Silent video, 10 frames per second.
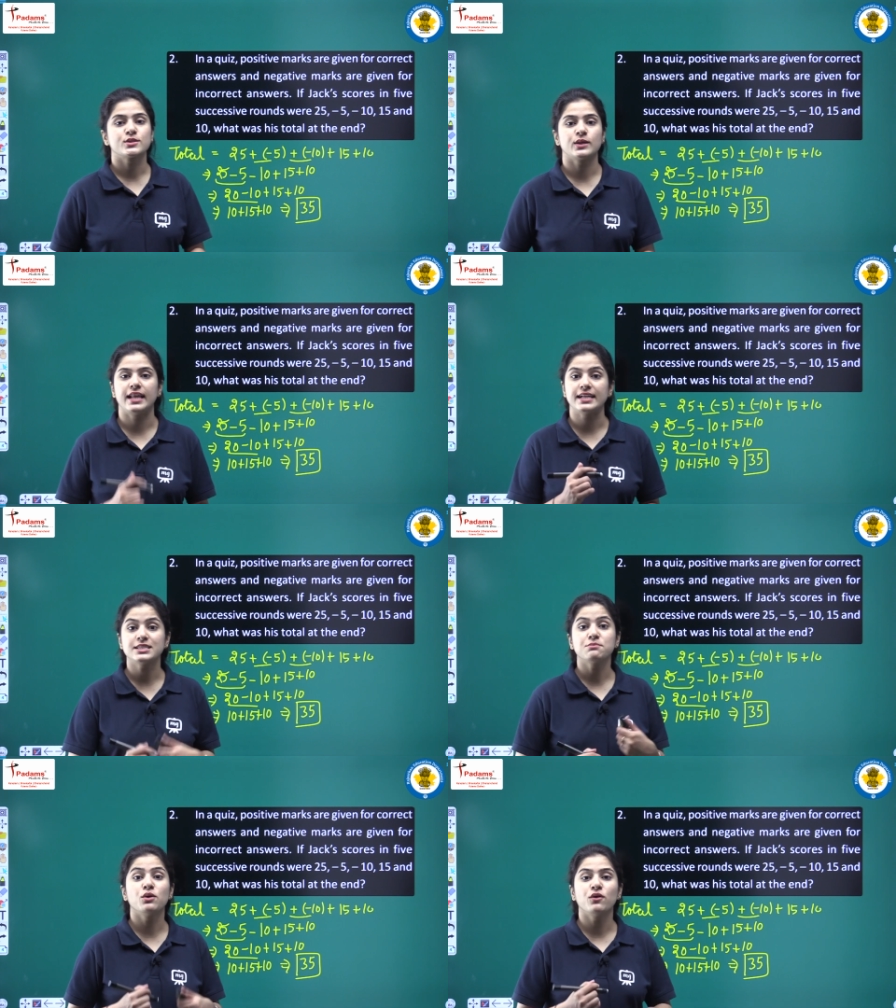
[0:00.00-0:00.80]
So, let
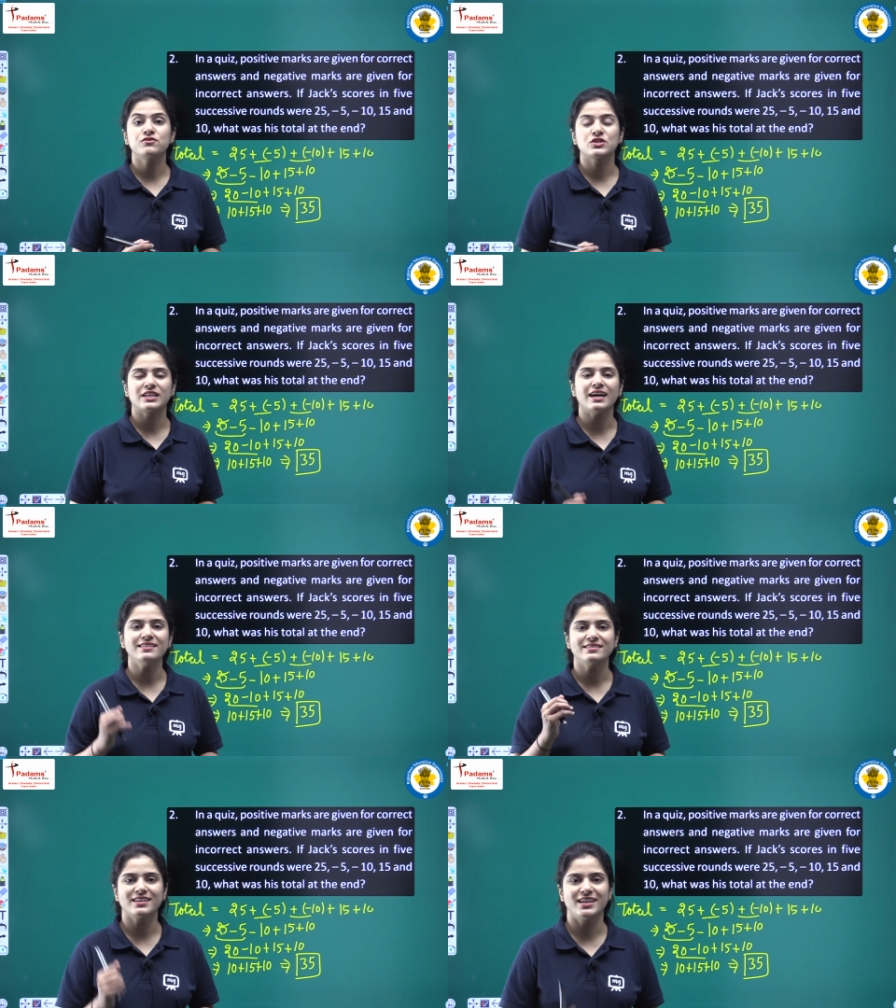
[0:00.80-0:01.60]
us move to the
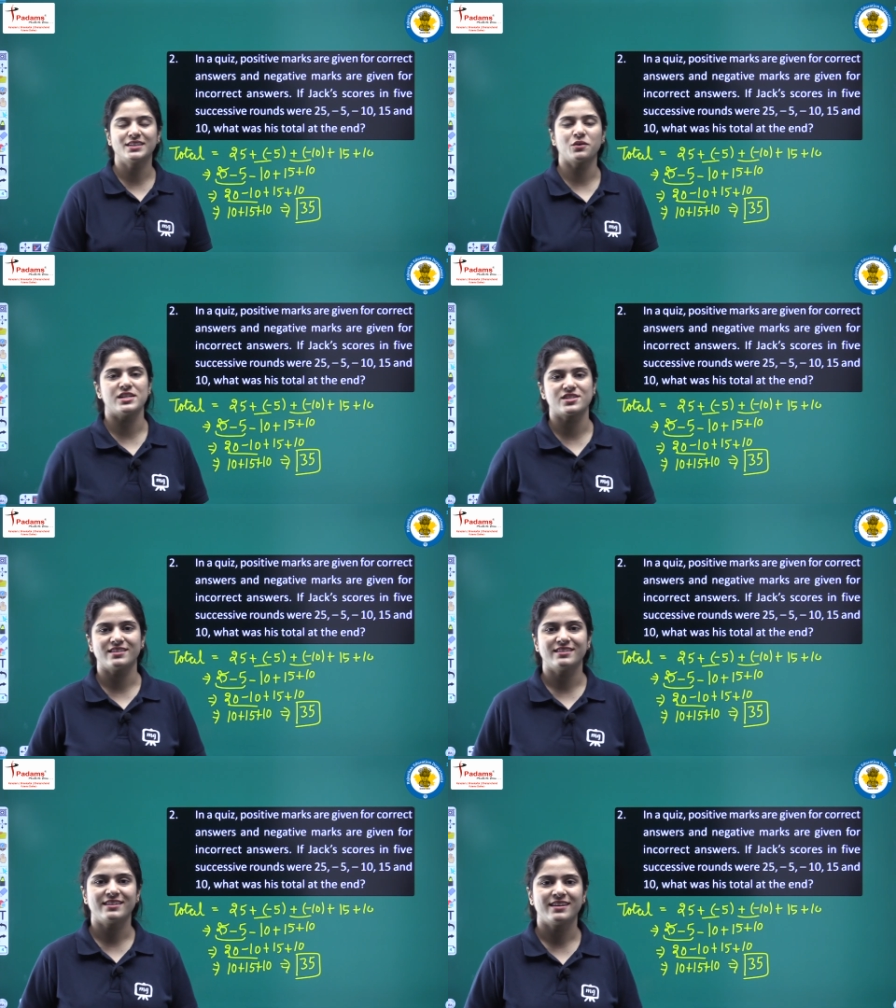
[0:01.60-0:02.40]
third
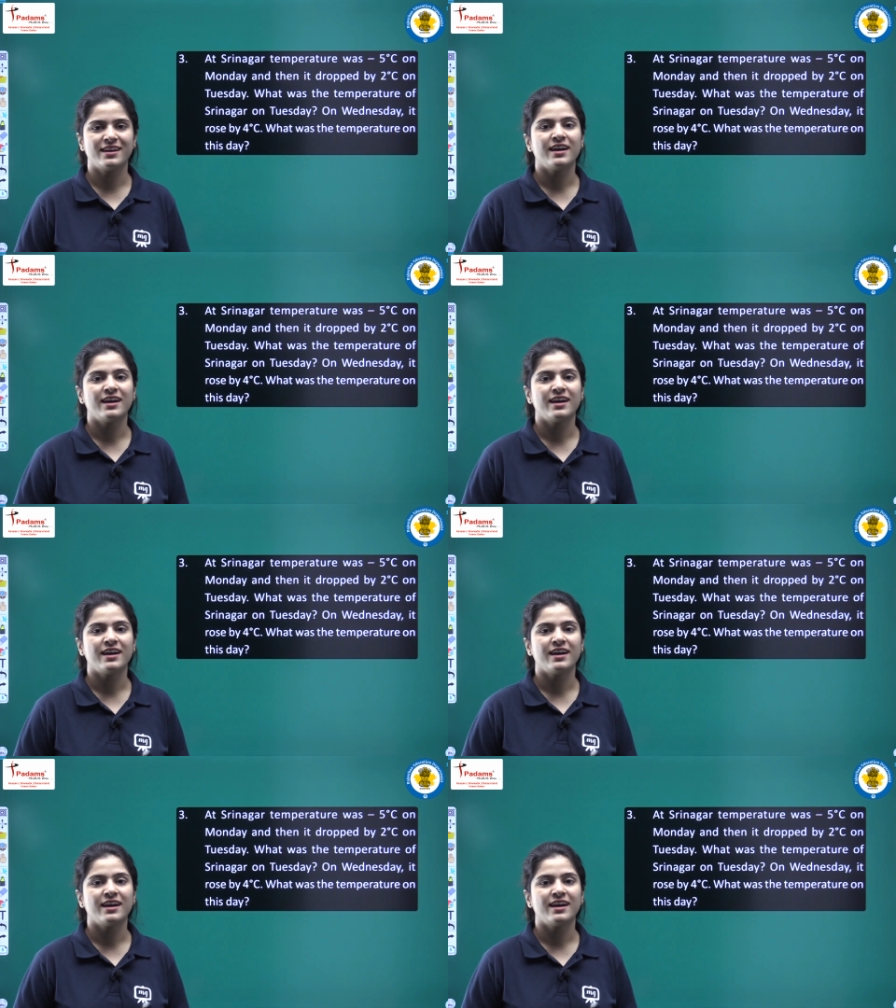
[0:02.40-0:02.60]
question.